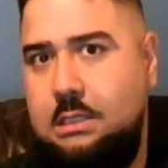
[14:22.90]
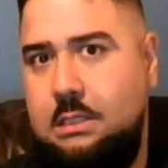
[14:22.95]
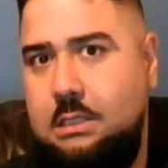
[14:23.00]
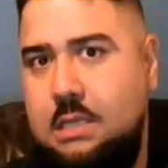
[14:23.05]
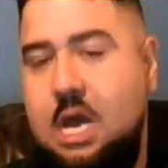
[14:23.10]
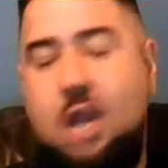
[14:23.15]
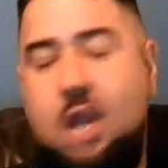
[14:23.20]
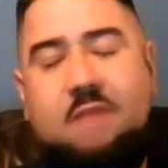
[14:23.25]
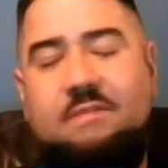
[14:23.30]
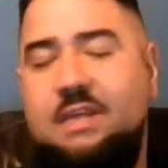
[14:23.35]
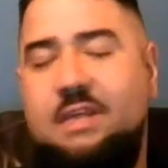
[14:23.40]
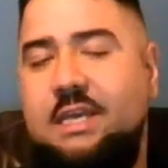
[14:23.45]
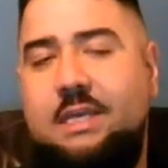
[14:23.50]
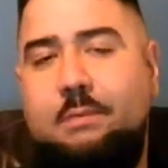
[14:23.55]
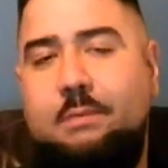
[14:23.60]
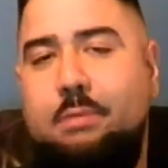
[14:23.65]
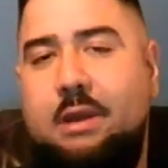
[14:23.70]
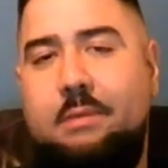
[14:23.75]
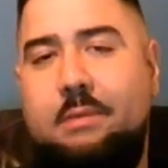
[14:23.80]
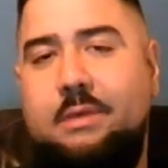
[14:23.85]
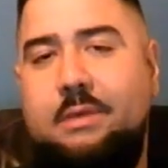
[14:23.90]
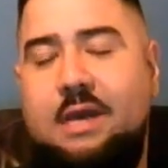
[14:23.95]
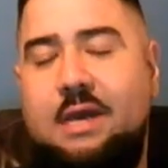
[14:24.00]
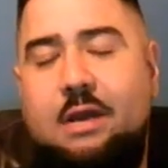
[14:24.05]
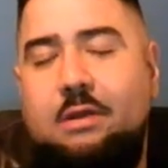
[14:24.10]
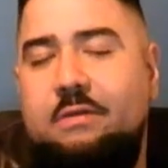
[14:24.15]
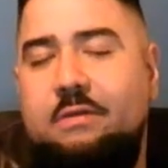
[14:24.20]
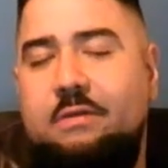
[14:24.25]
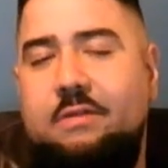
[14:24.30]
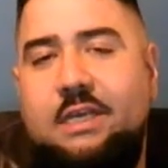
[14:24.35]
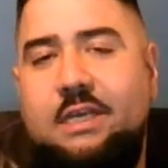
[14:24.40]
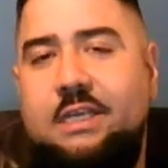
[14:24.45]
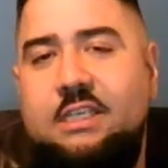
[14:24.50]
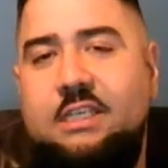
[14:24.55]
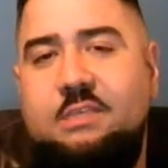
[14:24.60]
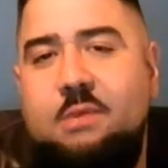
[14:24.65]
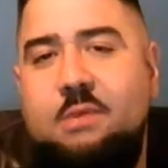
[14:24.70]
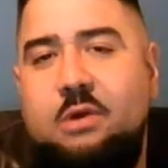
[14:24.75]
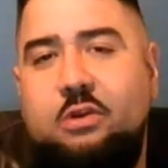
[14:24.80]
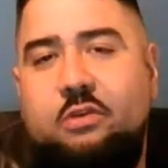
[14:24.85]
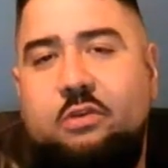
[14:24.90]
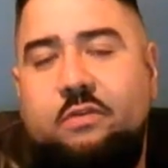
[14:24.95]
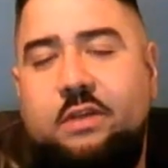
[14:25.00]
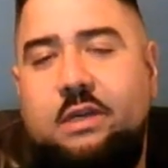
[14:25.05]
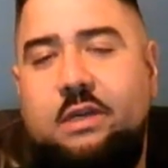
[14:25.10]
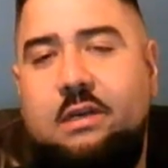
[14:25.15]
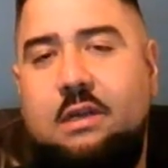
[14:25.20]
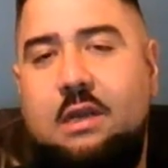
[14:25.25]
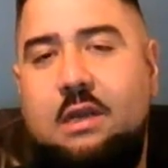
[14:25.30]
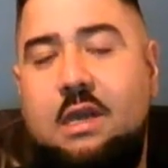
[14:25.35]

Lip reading: I don't even think he smoked over there.